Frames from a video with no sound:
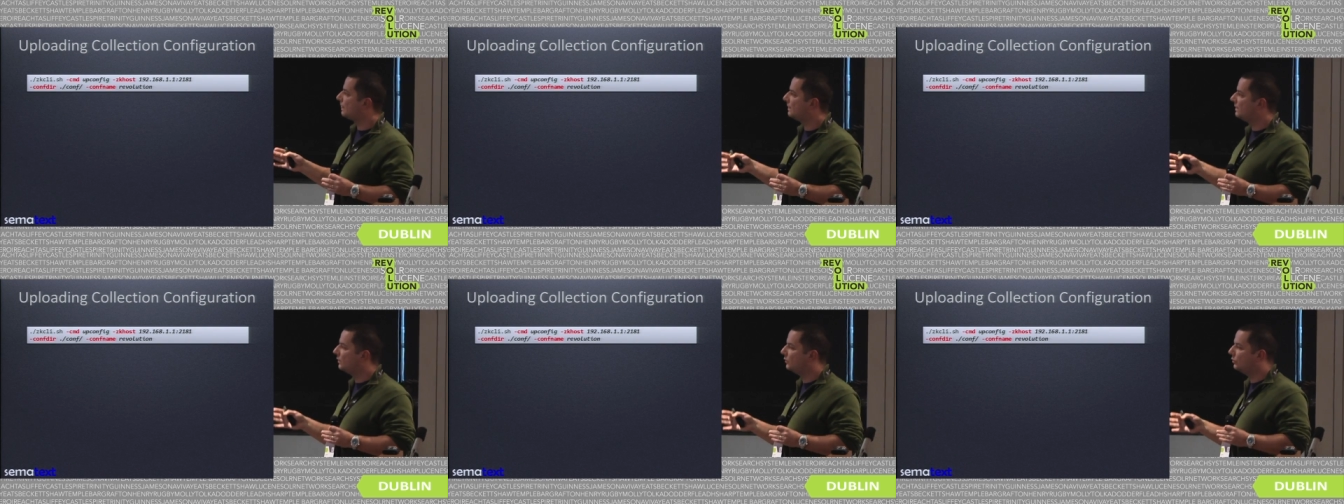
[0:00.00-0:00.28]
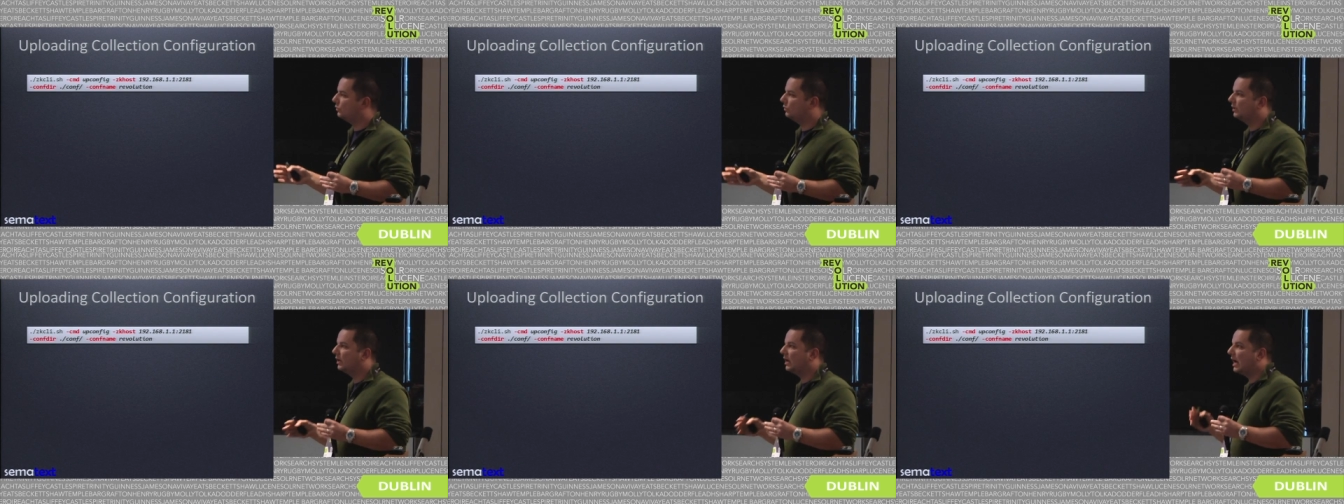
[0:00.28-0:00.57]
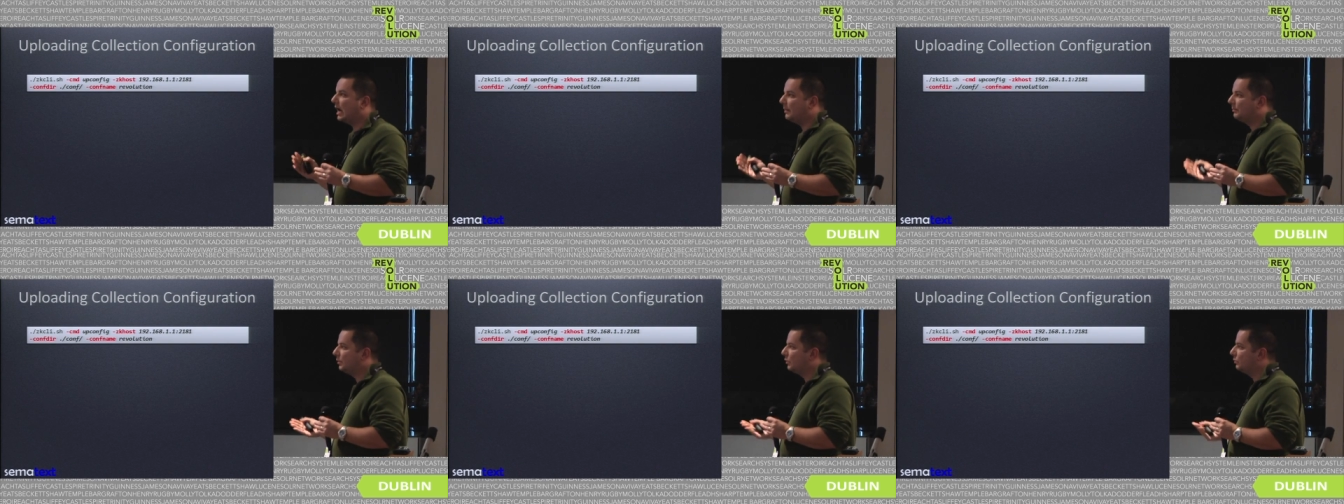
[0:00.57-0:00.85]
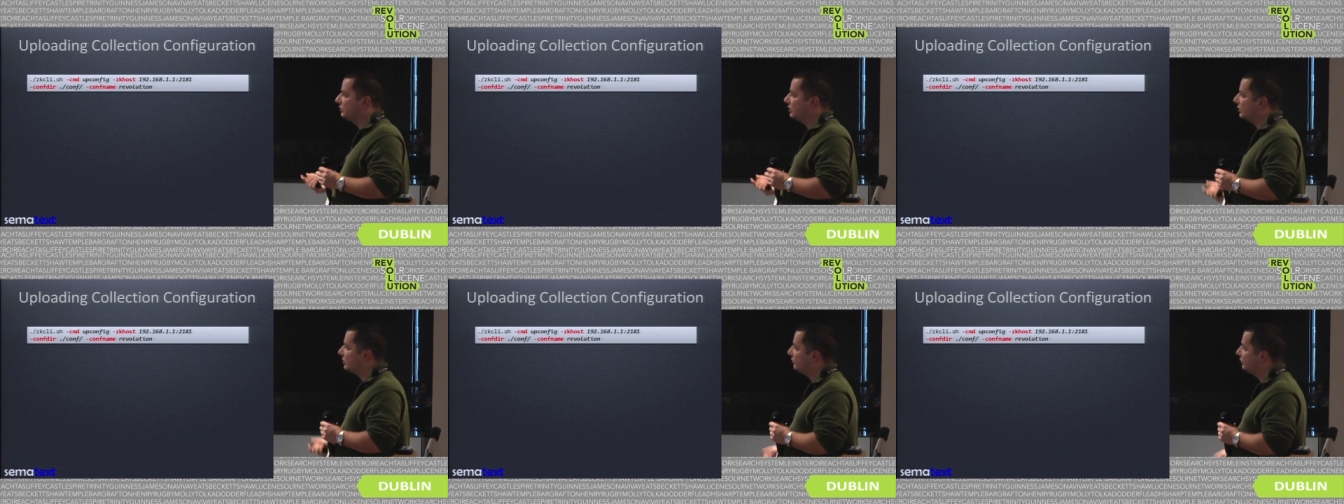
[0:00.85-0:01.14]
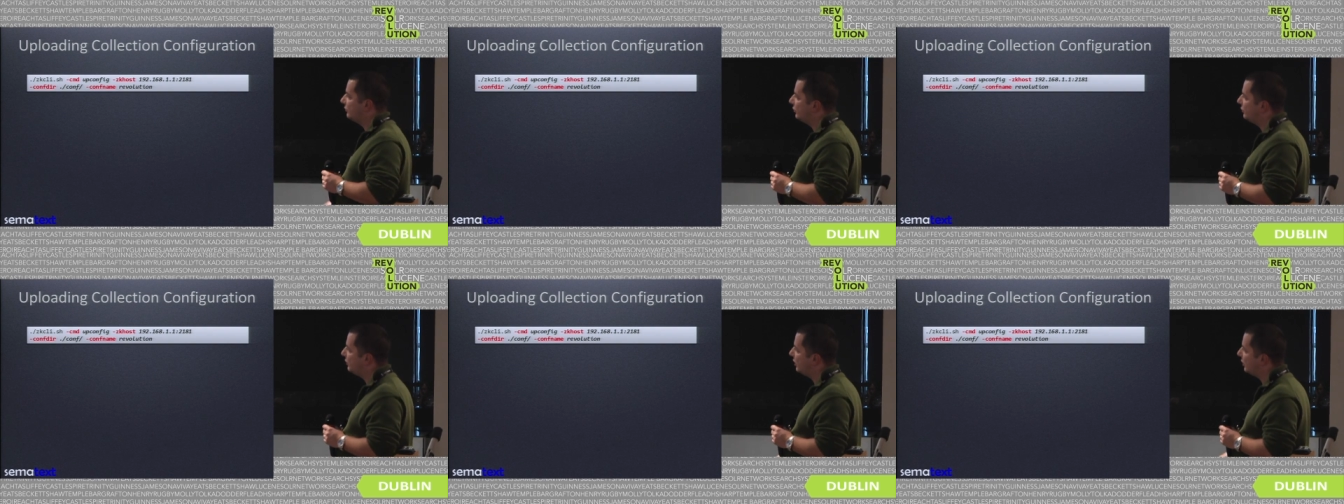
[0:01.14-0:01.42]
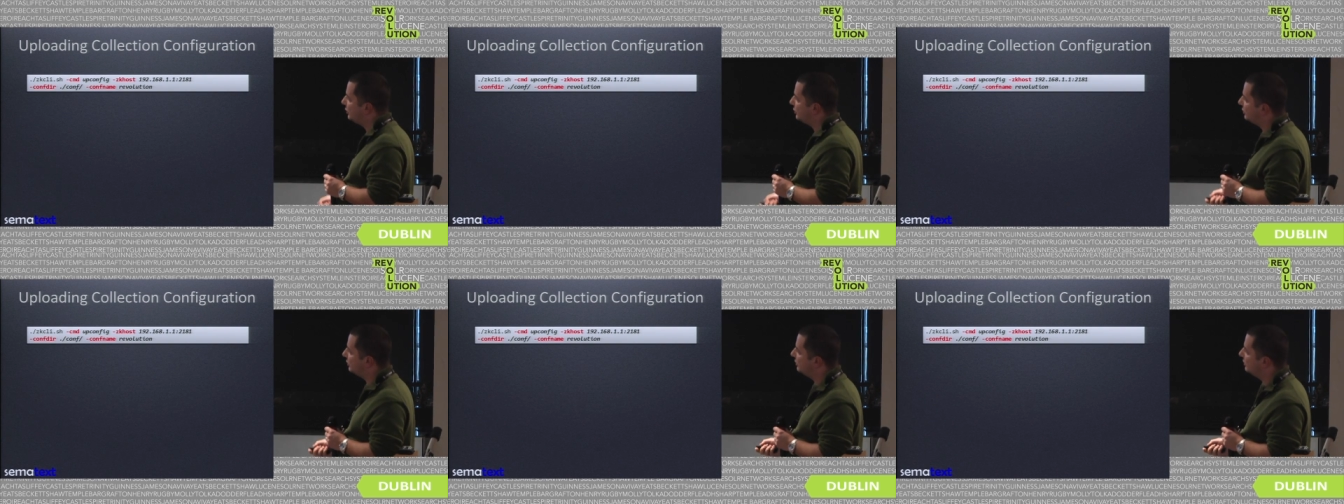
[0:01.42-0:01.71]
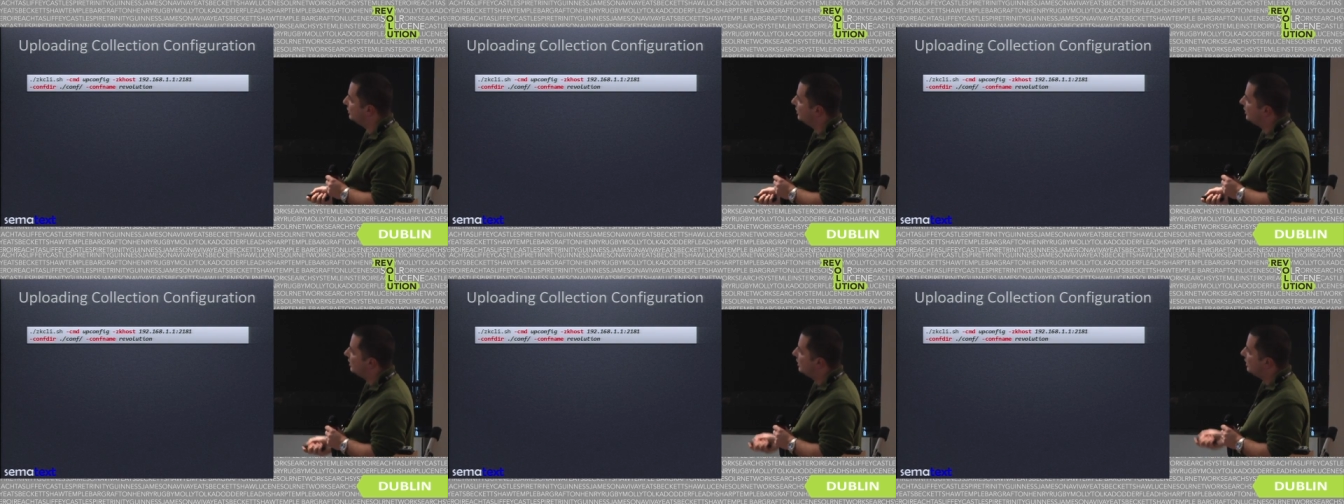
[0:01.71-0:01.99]
to upload the configuration
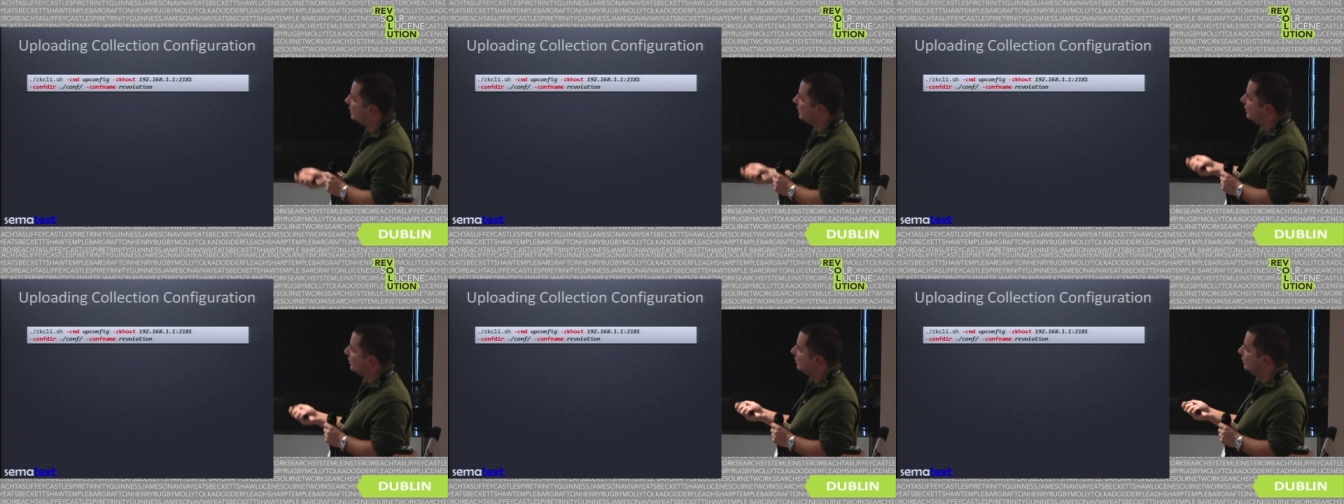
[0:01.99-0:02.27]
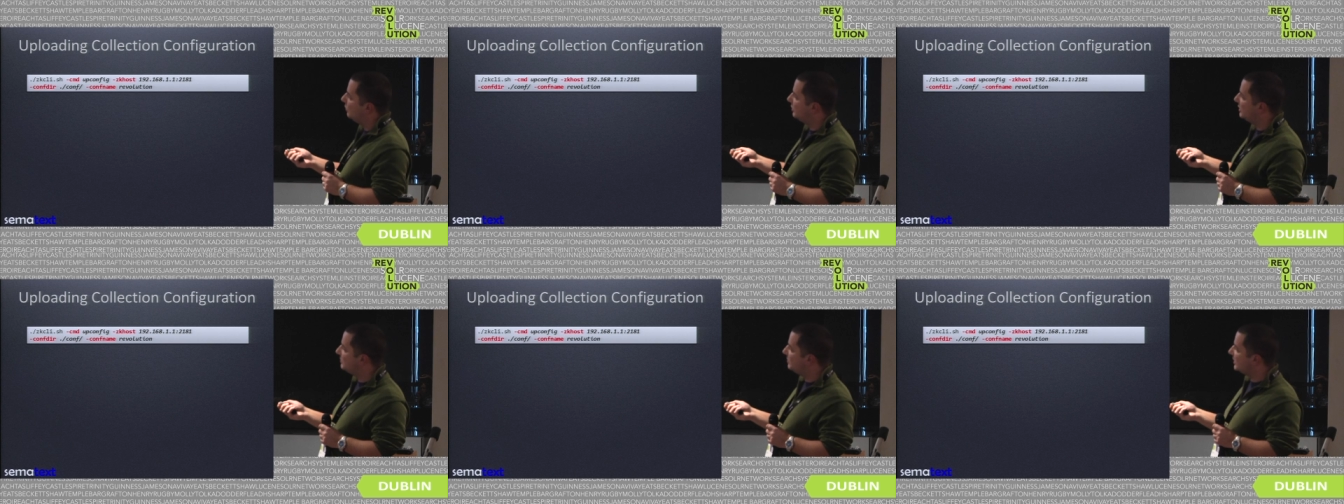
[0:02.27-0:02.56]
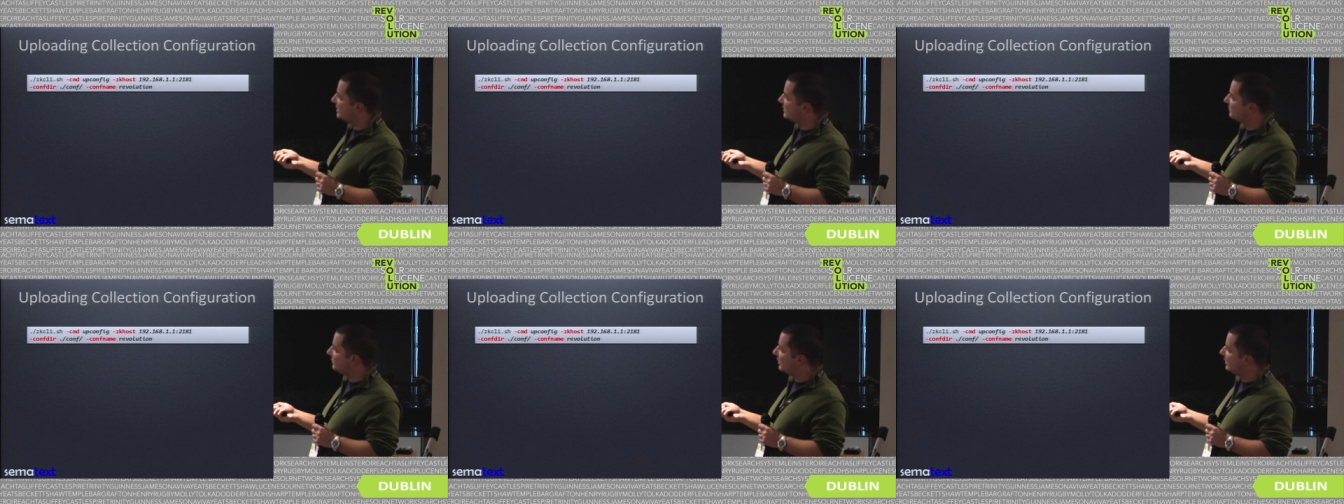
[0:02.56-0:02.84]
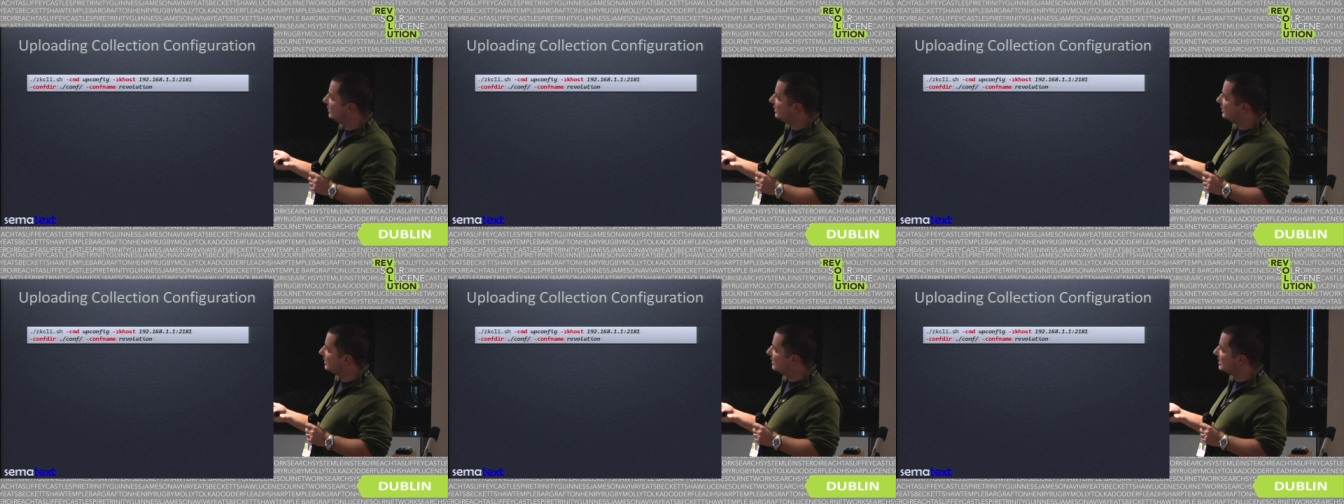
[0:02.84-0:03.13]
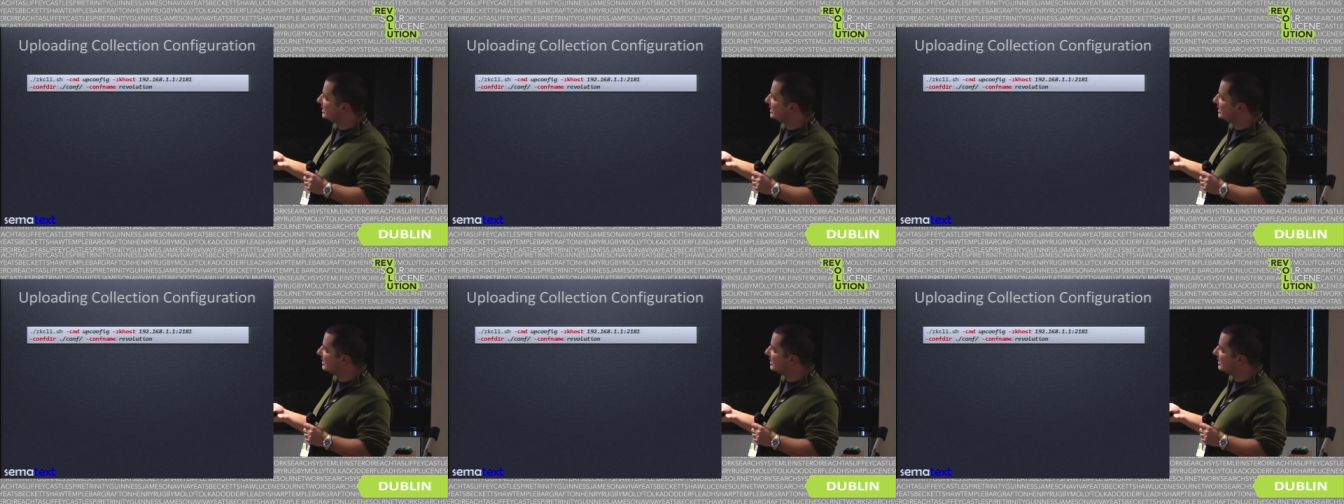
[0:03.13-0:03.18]
we specify the